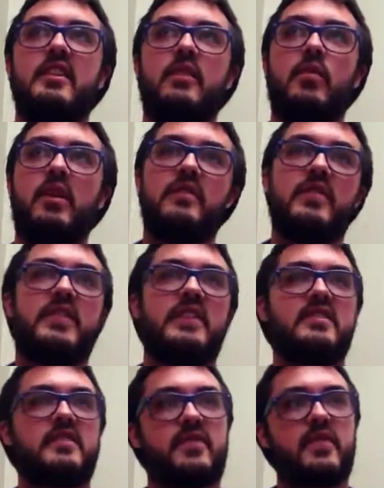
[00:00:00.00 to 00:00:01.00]
one of the
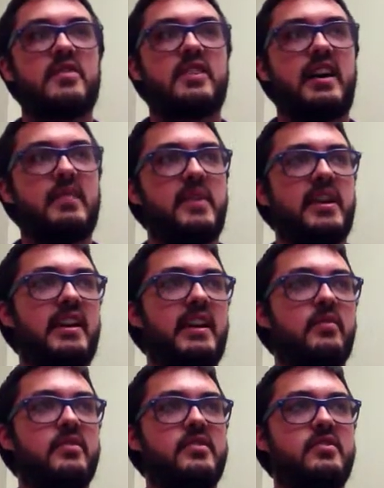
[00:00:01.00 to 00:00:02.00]
things that first caught my eye
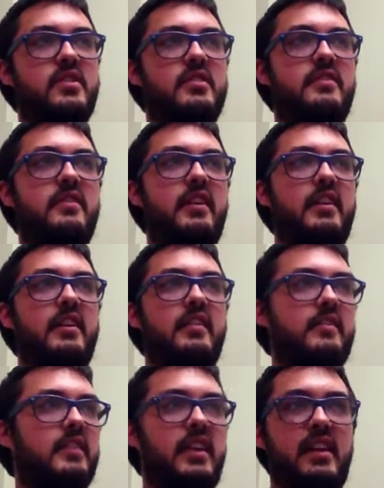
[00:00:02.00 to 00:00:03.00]
was just the
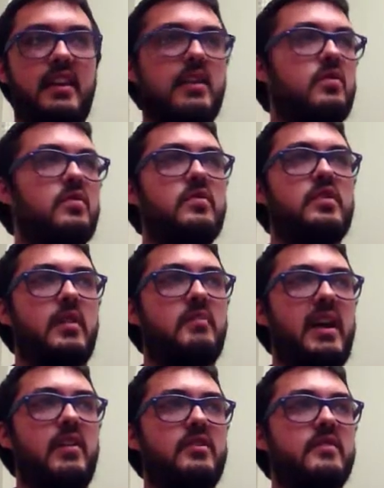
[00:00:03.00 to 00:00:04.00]
huge
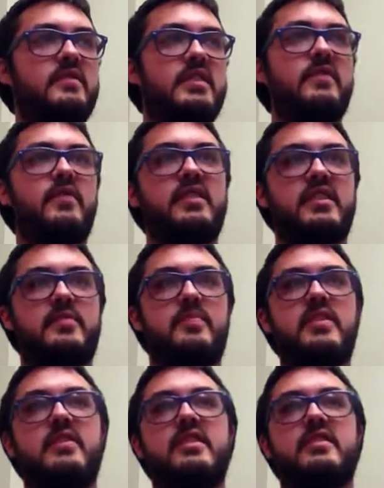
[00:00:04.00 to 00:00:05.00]
amount of different
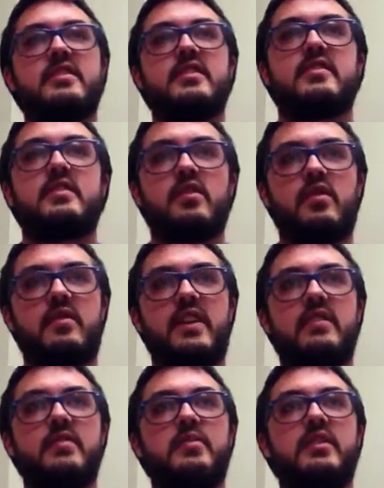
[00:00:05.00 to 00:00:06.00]
experiences that are
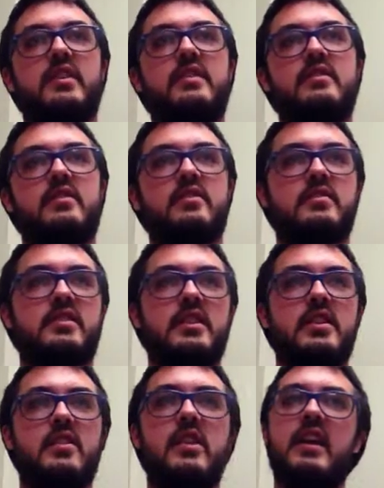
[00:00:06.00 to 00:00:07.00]
available to interns
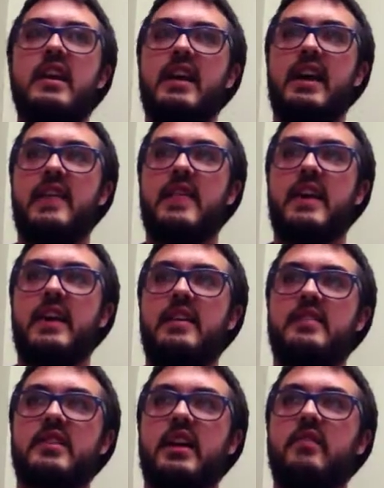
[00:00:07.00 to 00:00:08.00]
here. And then
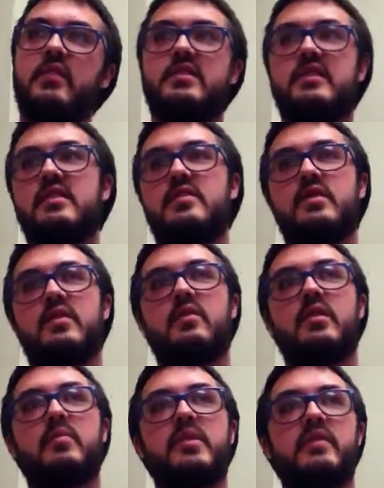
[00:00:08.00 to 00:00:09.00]
as I looked into it a
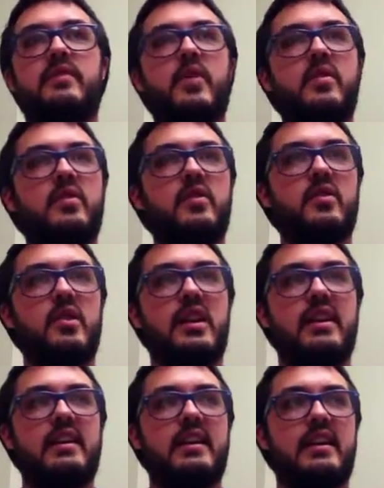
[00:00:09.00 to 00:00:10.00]
little bit further
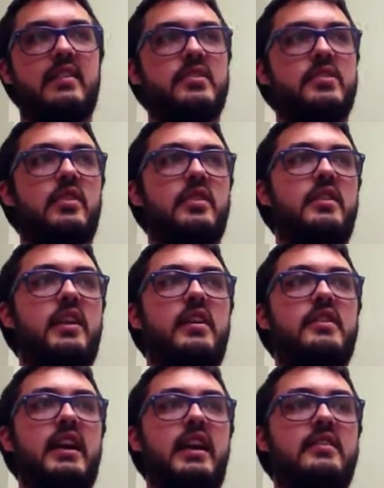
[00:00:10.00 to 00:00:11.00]
and started
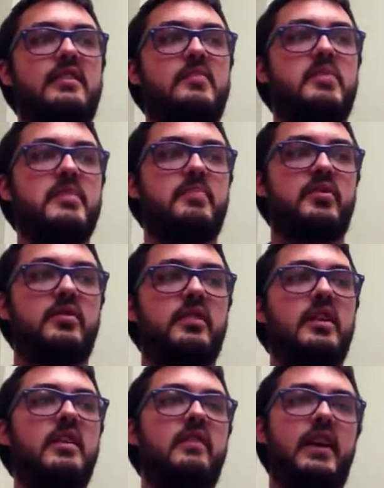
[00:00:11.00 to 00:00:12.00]
contacting people
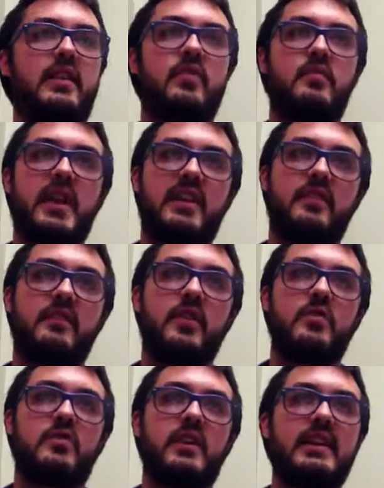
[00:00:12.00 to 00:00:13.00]
like Rebecca
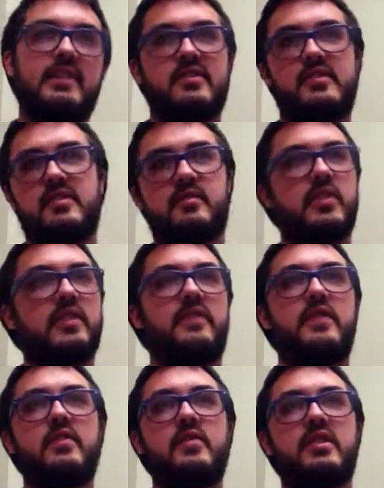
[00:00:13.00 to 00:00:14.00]
Vaudrey, just with a
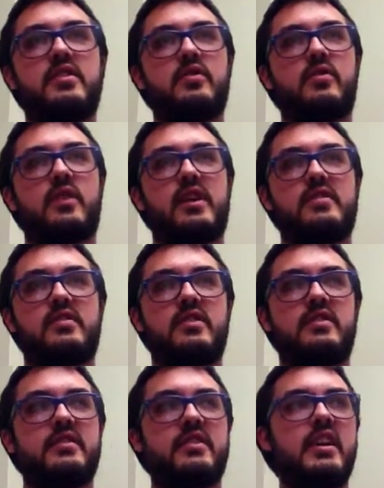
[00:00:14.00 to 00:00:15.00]
few initial
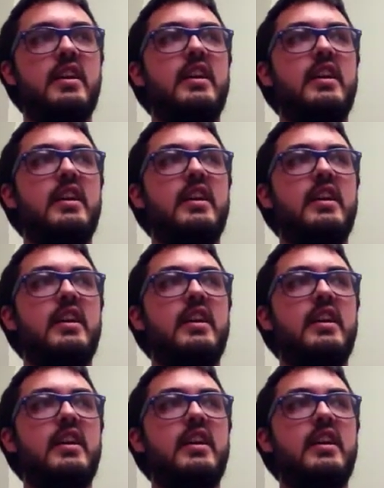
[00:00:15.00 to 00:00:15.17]
questions,